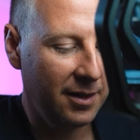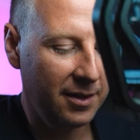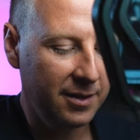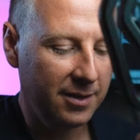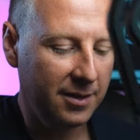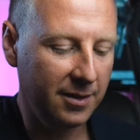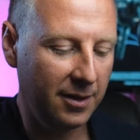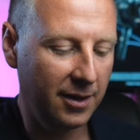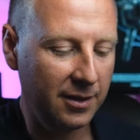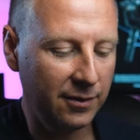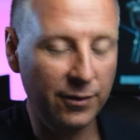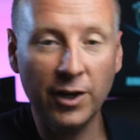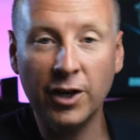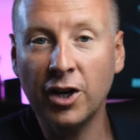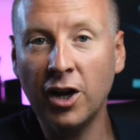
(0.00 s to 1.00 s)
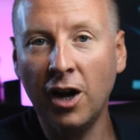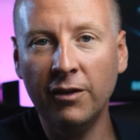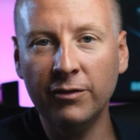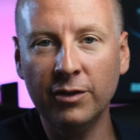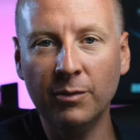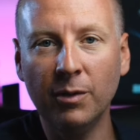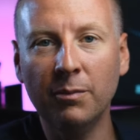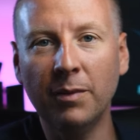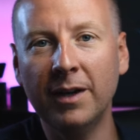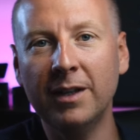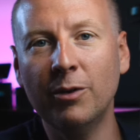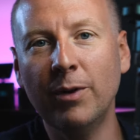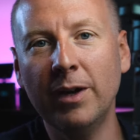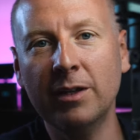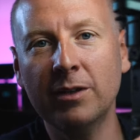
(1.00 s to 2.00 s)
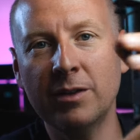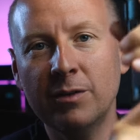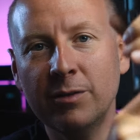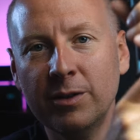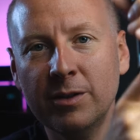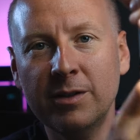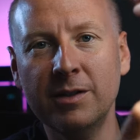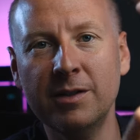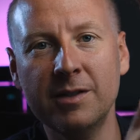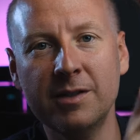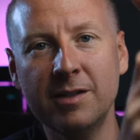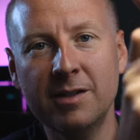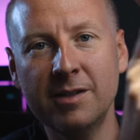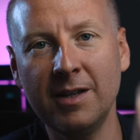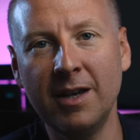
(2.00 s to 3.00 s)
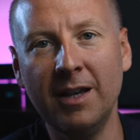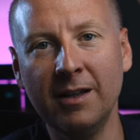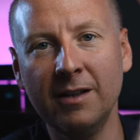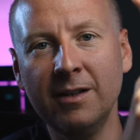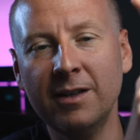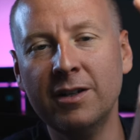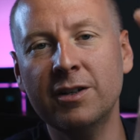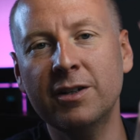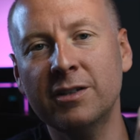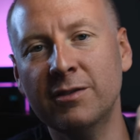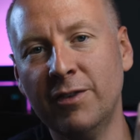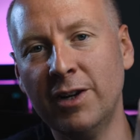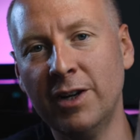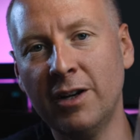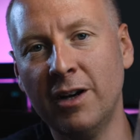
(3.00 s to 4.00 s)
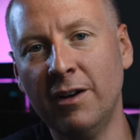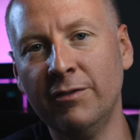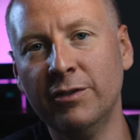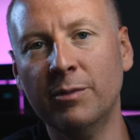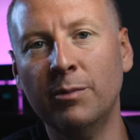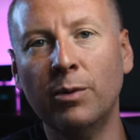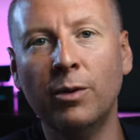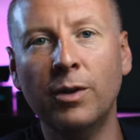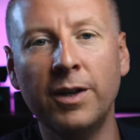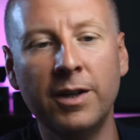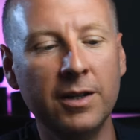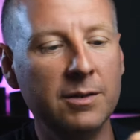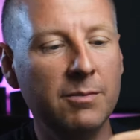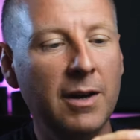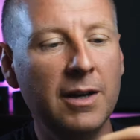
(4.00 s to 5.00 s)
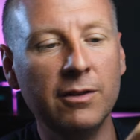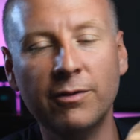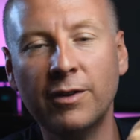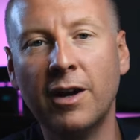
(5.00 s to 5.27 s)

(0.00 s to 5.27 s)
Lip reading: very comfortable, by the way. You know, this handle here is very comfortable and it's made of